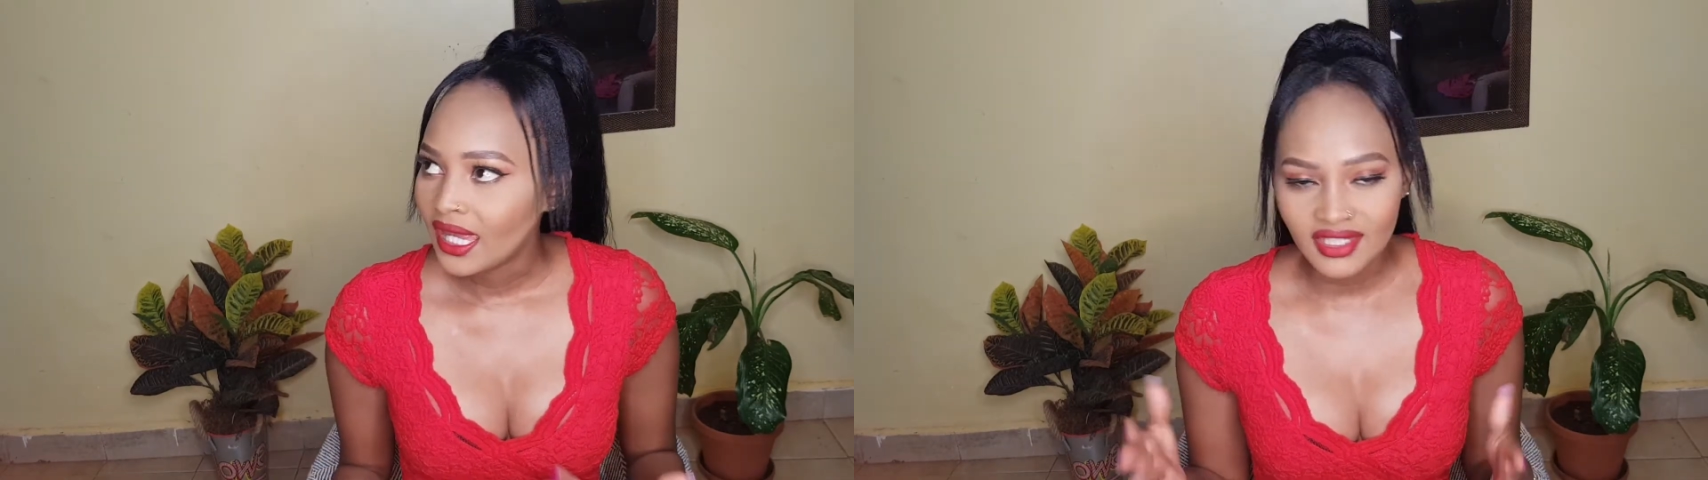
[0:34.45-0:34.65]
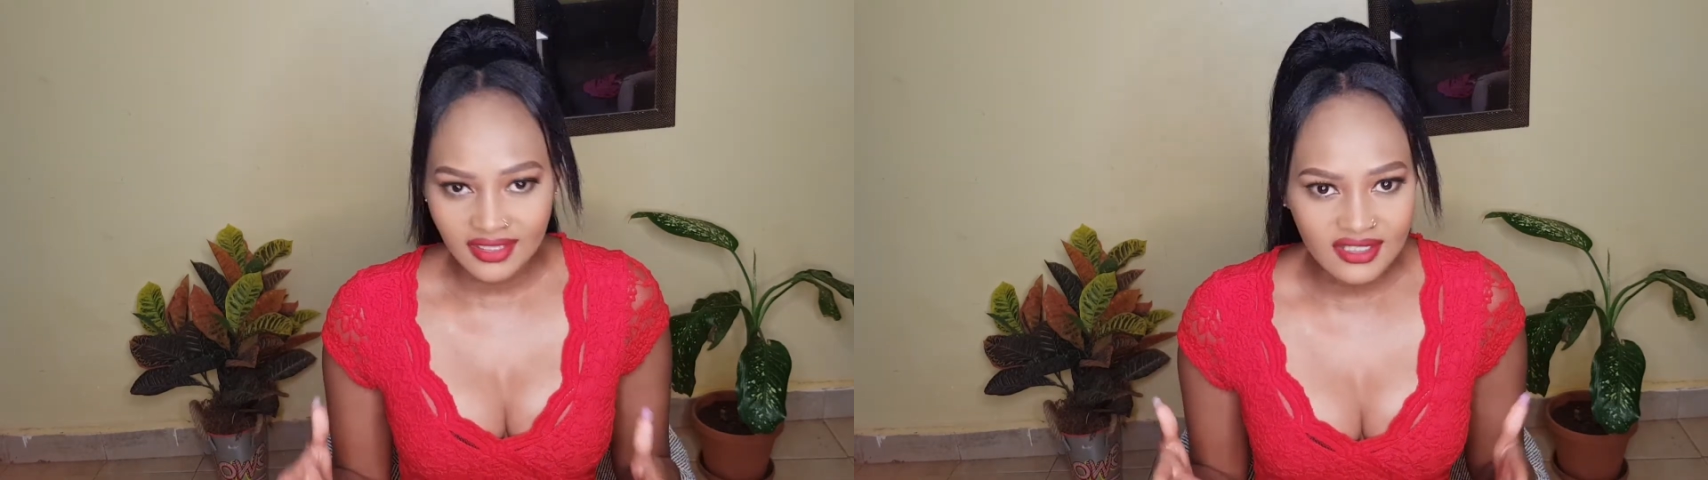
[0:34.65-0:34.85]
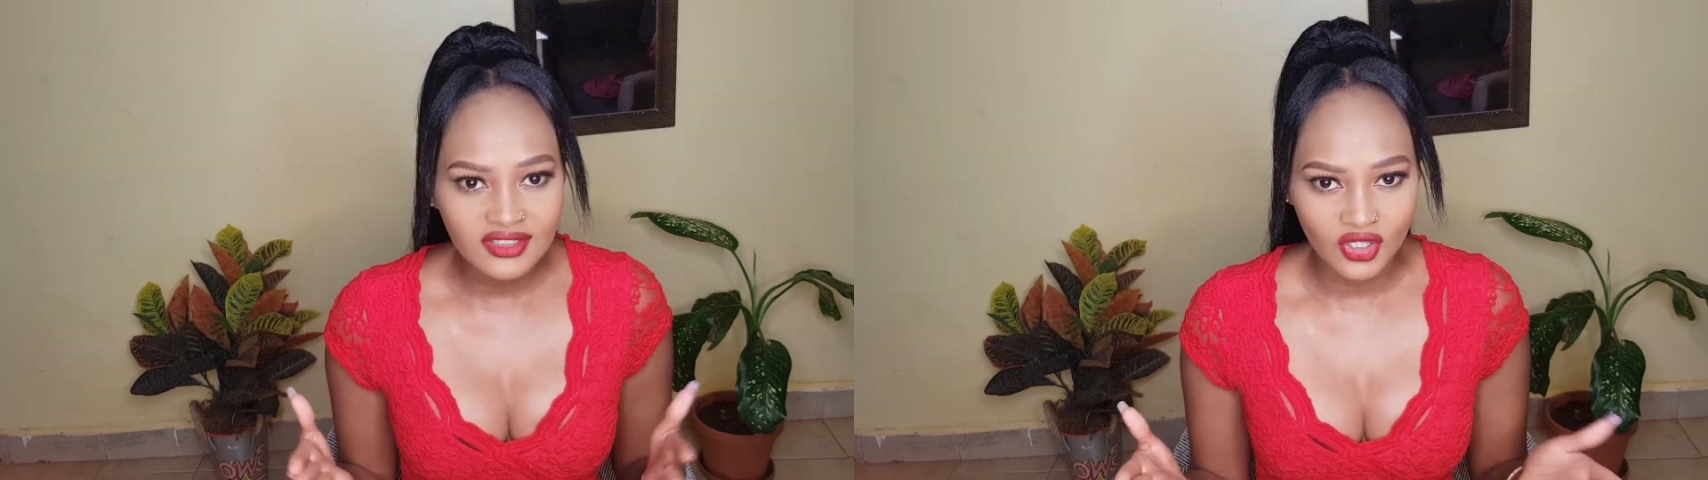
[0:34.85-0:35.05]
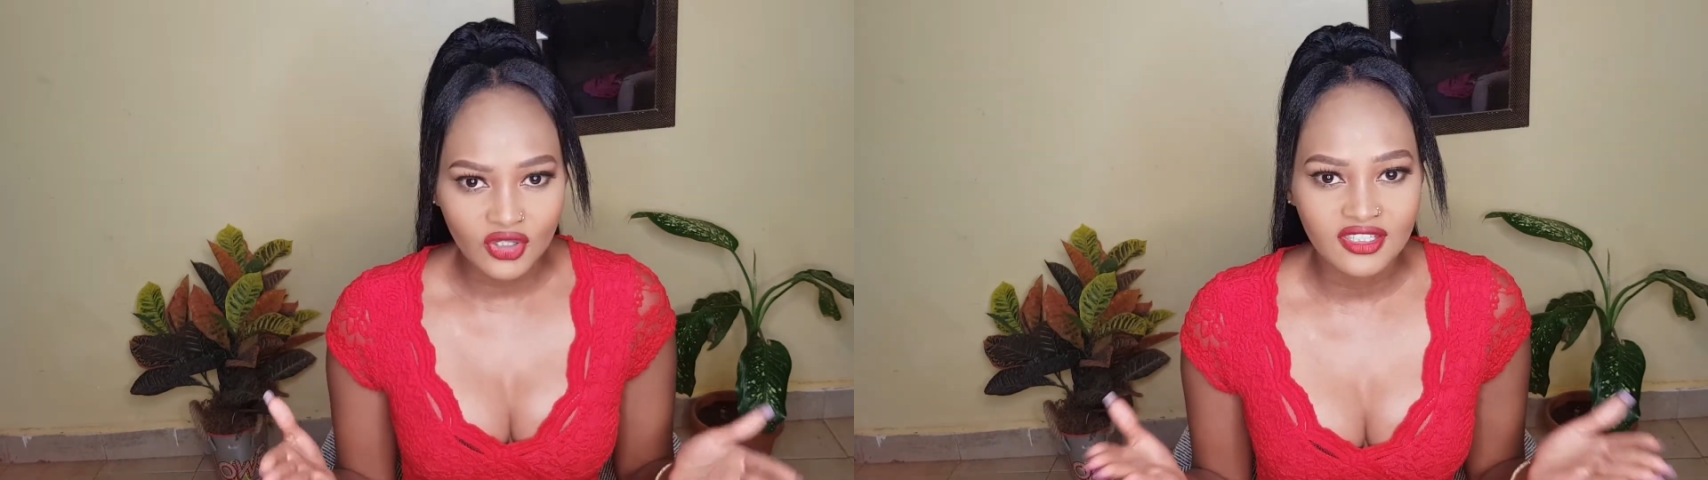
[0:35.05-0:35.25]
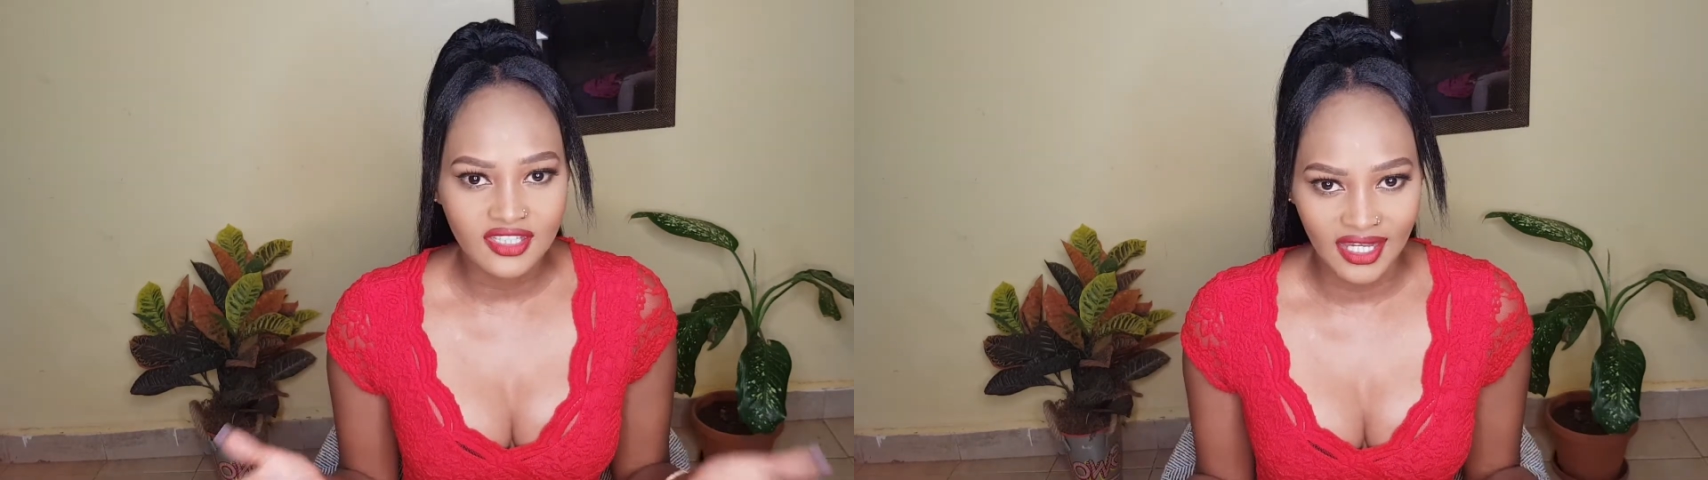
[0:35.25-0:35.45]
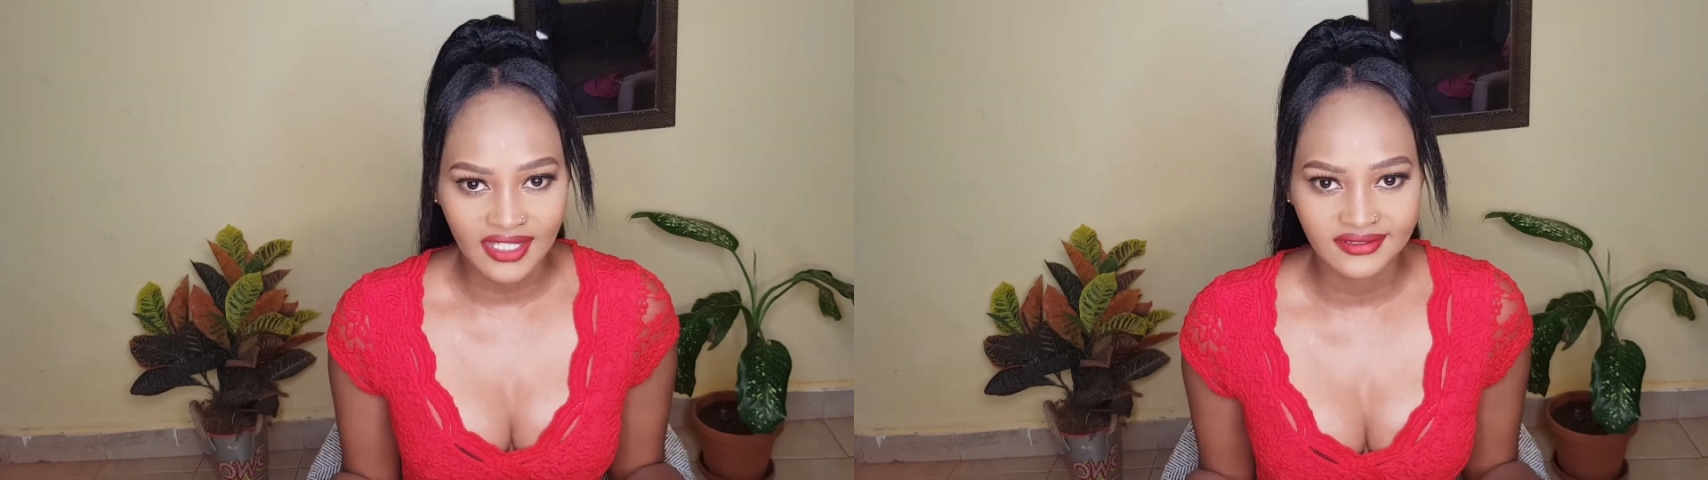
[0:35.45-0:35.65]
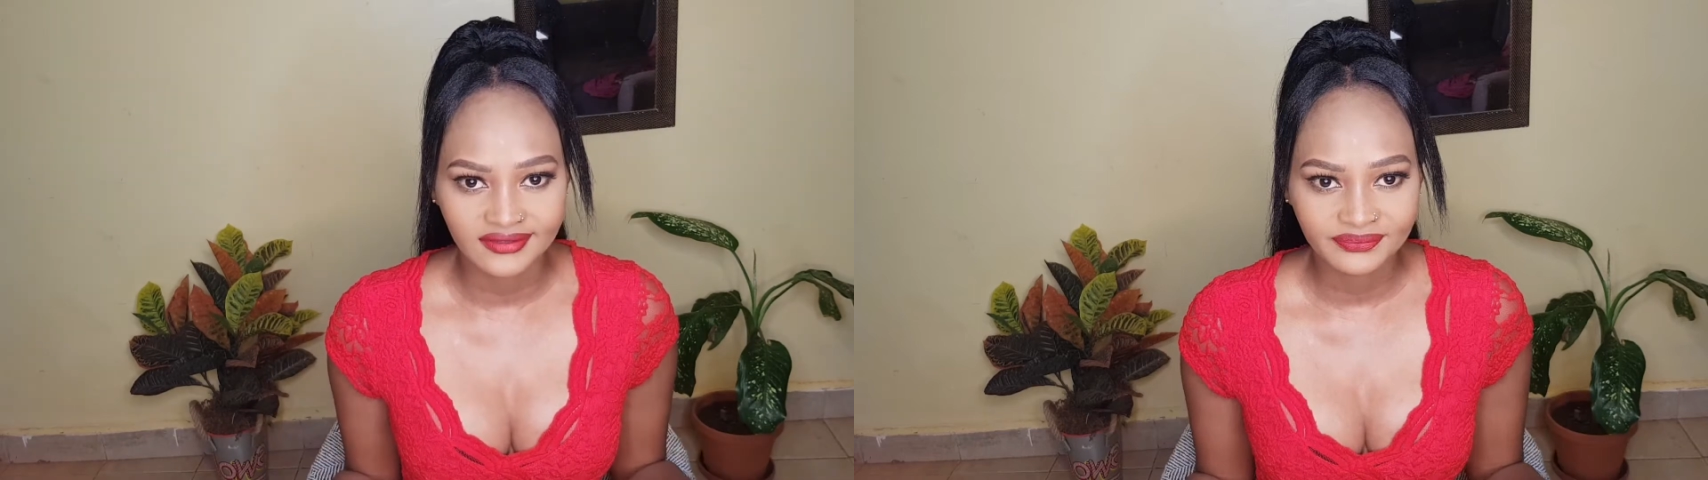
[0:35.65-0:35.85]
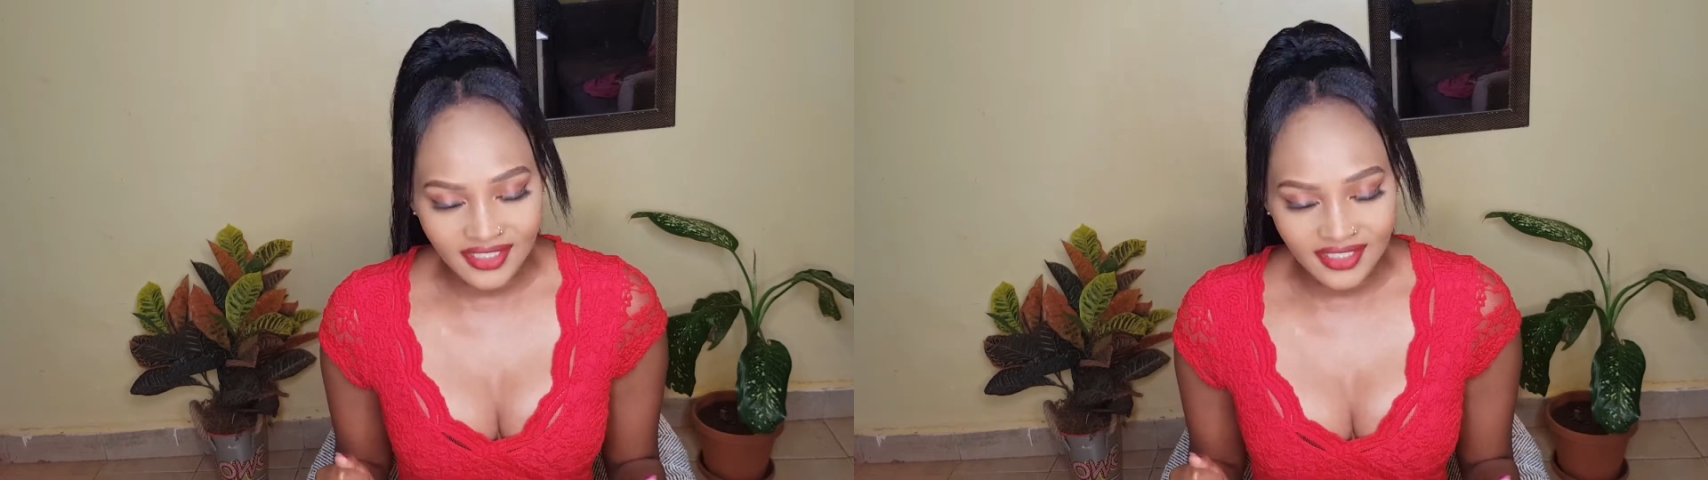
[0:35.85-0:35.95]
This is your sign